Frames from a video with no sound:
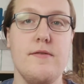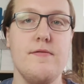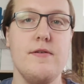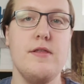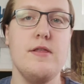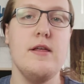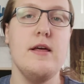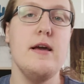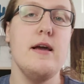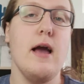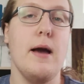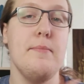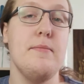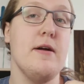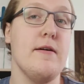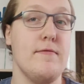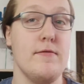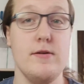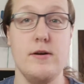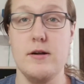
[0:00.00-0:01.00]
everything. I'm
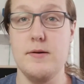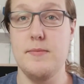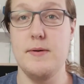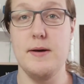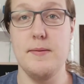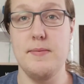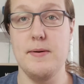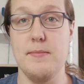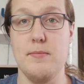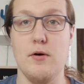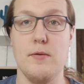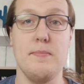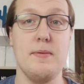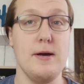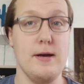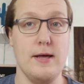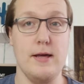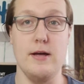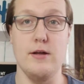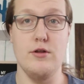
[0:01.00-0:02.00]
definitely going to be a bit more
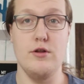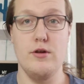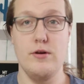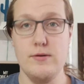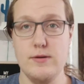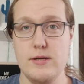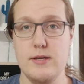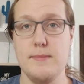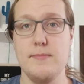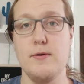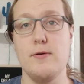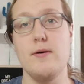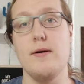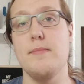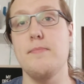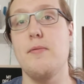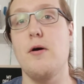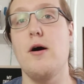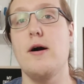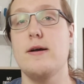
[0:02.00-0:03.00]
picky and choosy about
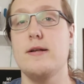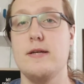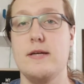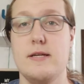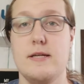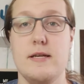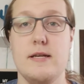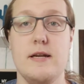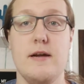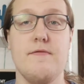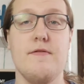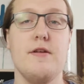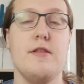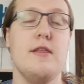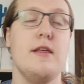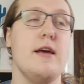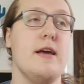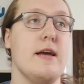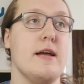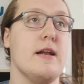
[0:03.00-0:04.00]
unboxings and
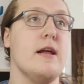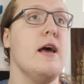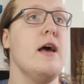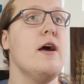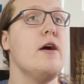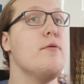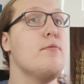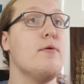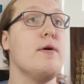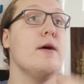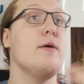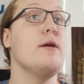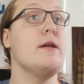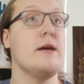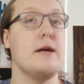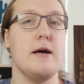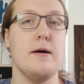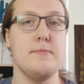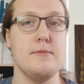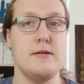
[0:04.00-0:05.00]
everything, and when
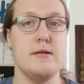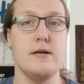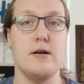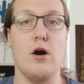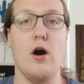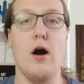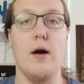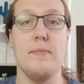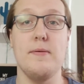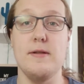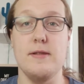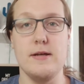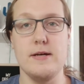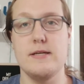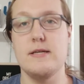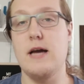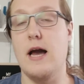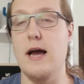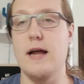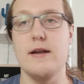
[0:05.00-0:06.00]
it comes to COPPA and this
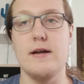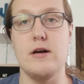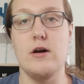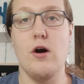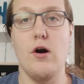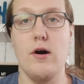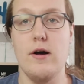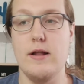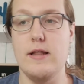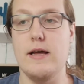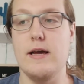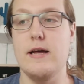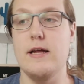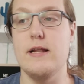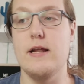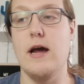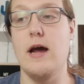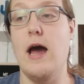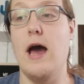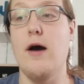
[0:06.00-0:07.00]
kind of content, like
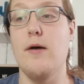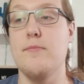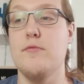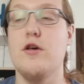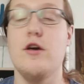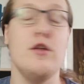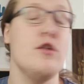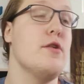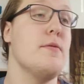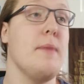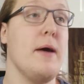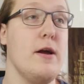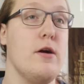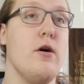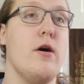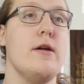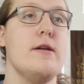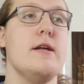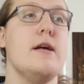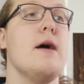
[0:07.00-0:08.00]
how I'm changing my
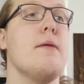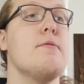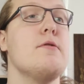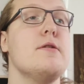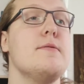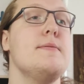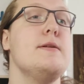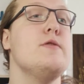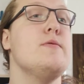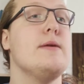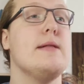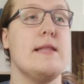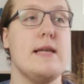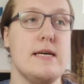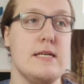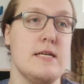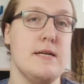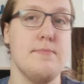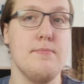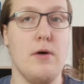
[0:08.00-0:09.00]
content, I'm going to be doing
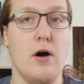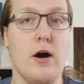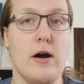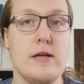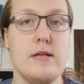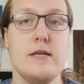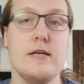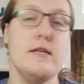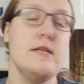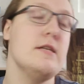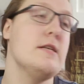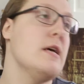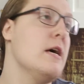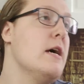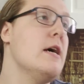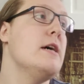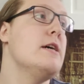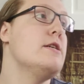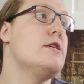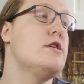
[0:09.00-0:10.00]
less unboxings.
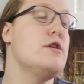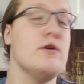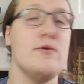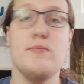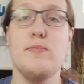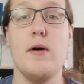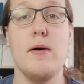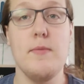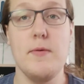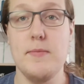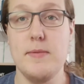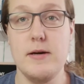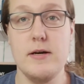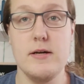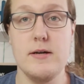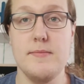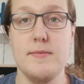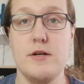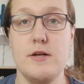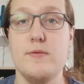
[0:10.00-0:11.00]
Still probably going
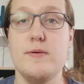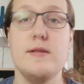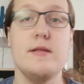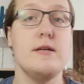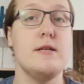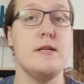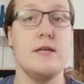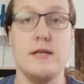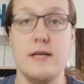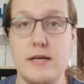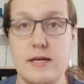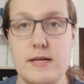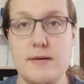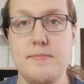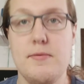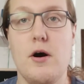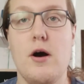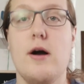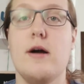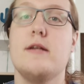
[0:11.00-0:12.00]
to be doing this Zaniti
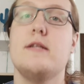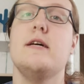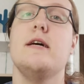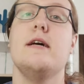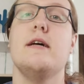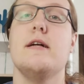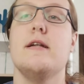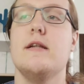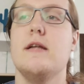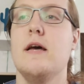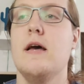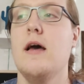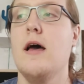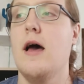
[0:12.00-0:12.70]
box and,